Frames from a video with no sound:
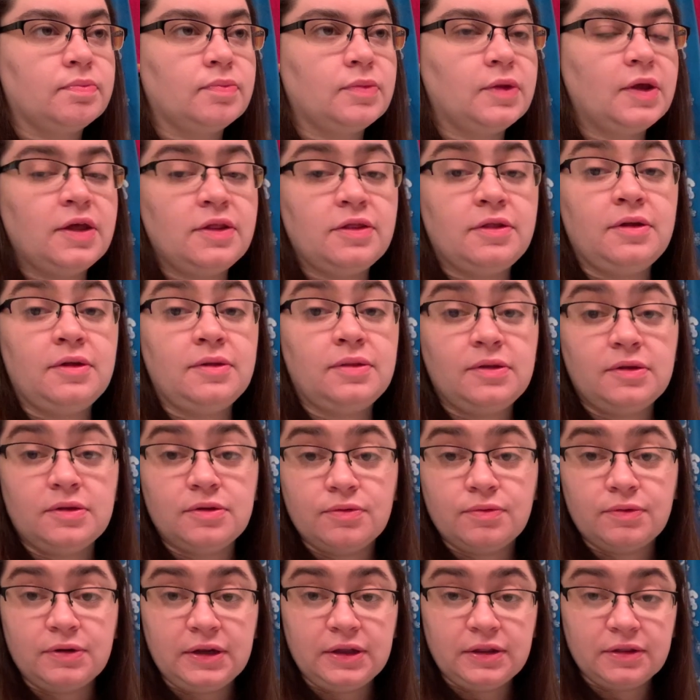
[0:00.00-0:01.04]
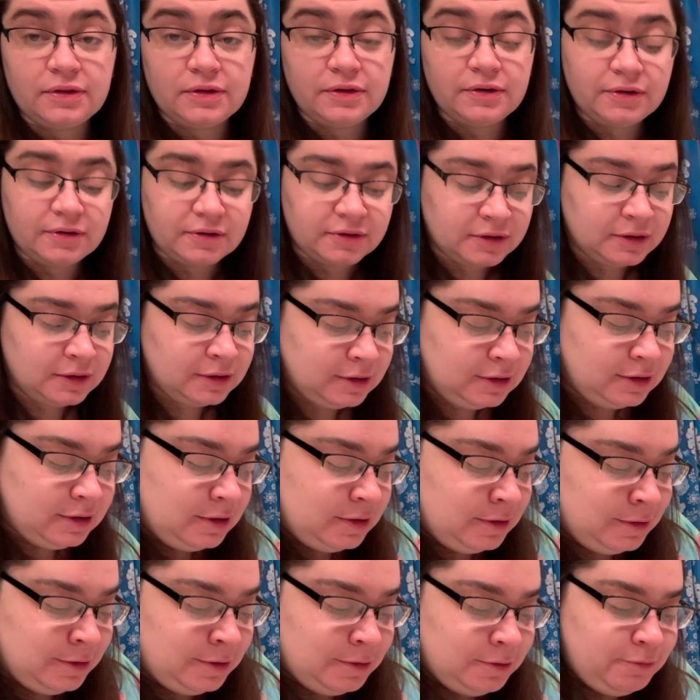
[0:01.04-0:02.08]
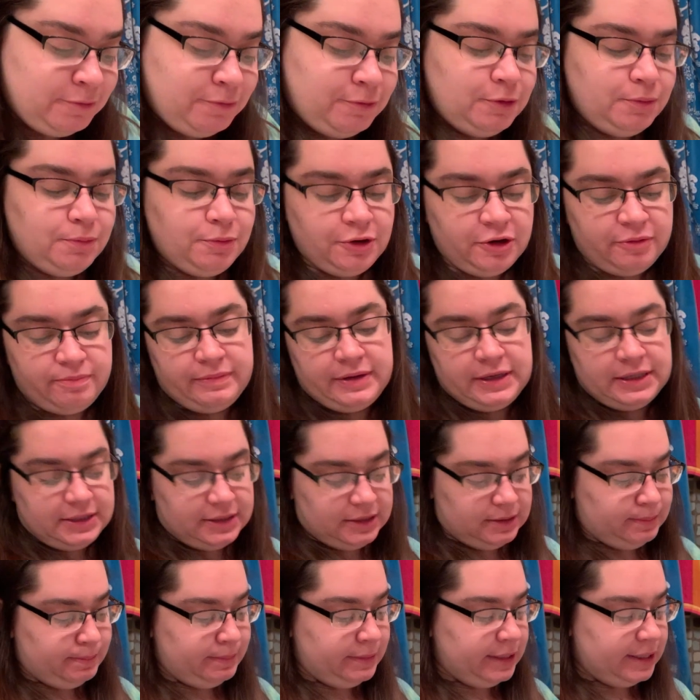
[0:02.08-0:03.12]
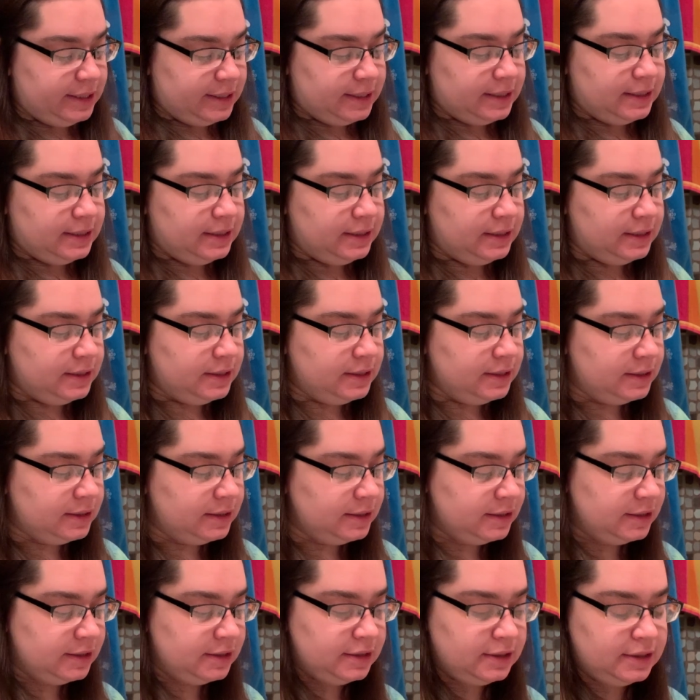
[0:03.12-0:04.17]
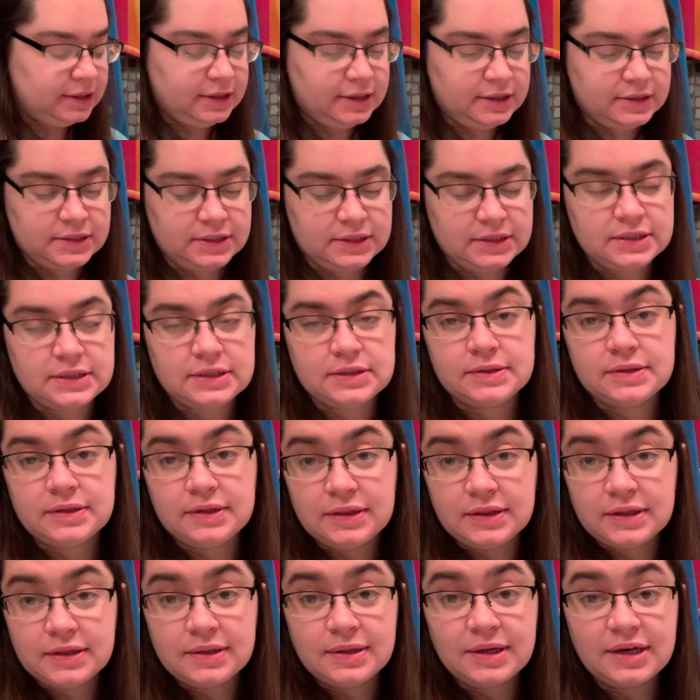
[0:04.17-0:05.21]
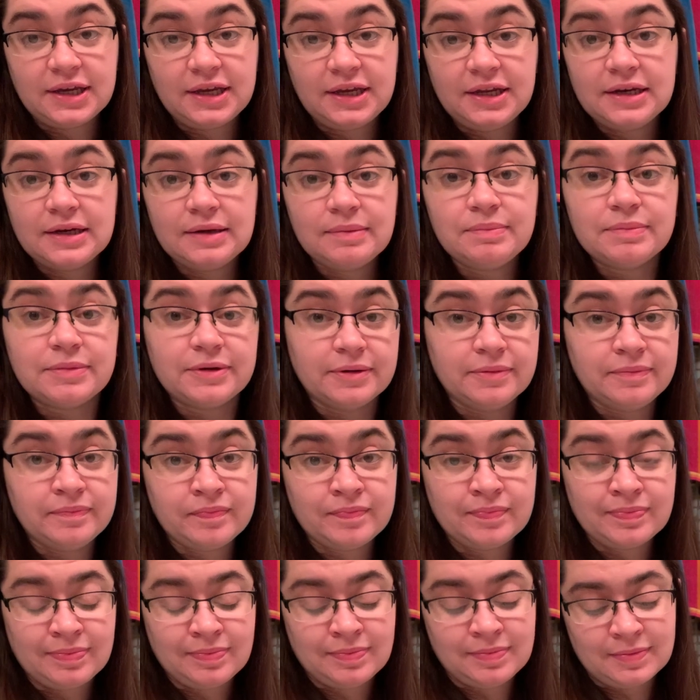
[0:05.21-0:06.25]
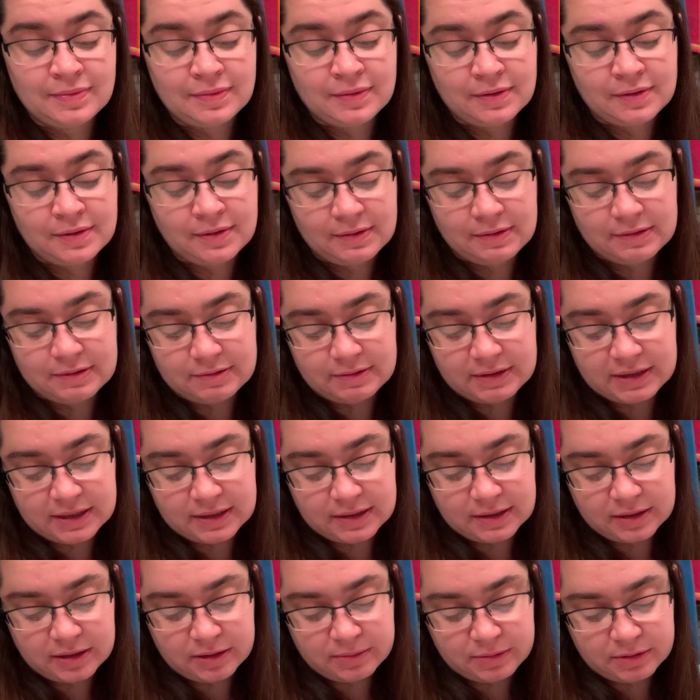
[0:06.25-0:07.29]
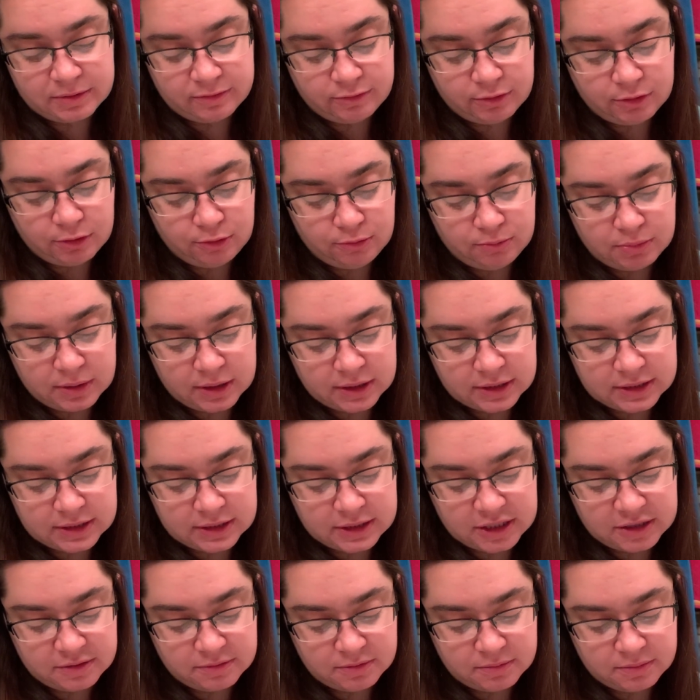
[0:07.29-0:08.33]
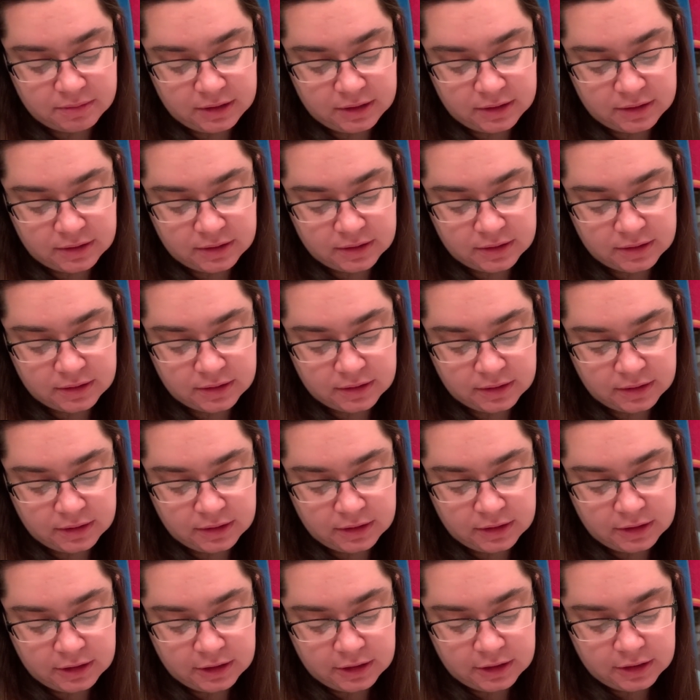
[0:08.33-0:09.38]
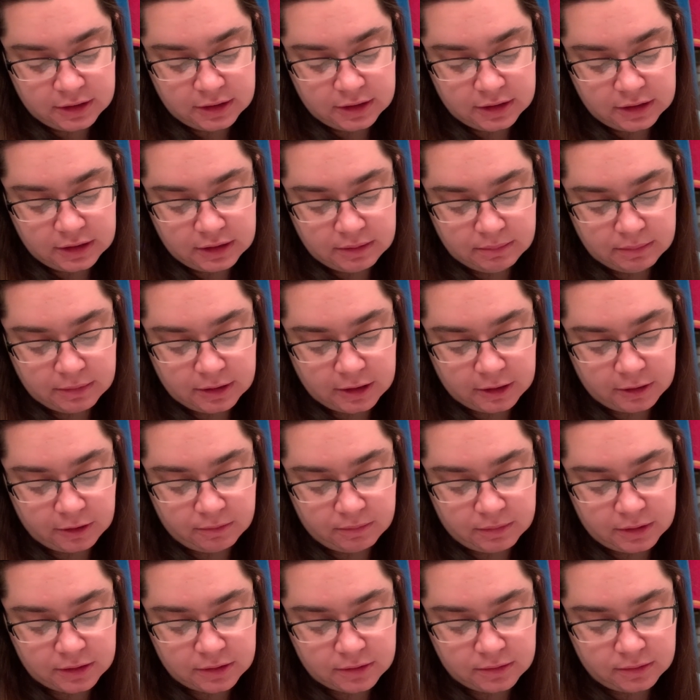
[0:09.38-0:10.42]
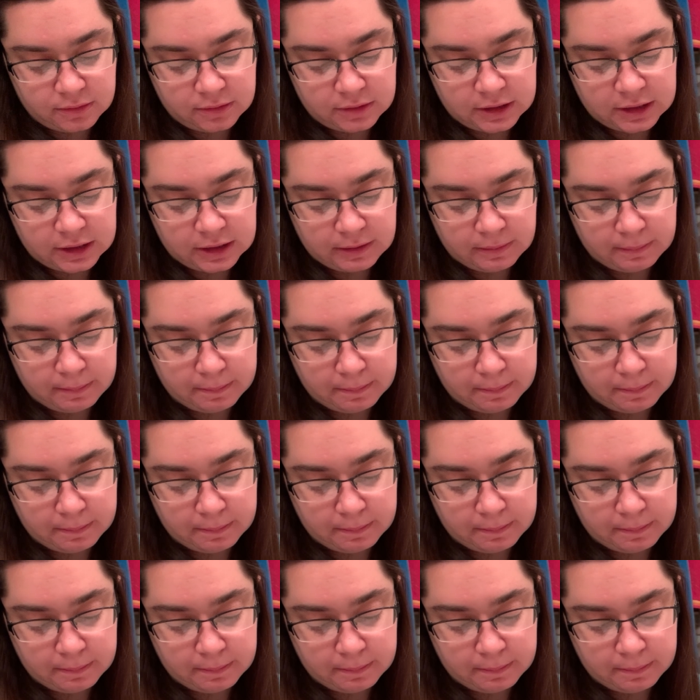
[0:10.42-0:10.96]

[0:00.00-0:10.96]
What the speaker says: I thought the 23rd would bring me some luck because it's the lucky number. So I had a little bit of hope that today would be a monumental day.